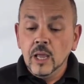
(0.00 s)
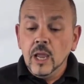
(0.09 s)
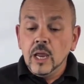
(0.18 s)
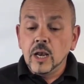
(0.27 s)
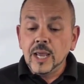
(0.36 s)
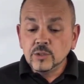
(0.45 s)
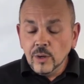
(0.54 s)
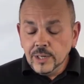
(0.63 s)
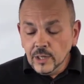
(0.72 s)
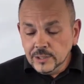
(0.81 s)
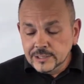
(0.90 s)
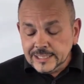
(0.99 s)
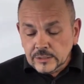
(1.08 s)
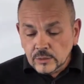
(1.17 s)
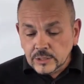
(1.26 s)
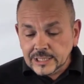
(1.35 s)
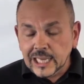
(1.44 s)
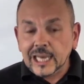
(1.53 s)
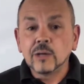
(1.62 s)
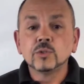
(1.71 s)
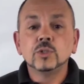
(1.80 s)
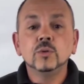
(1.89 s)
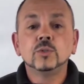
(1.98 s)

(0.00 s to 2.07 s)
It's not only ideal because it allows you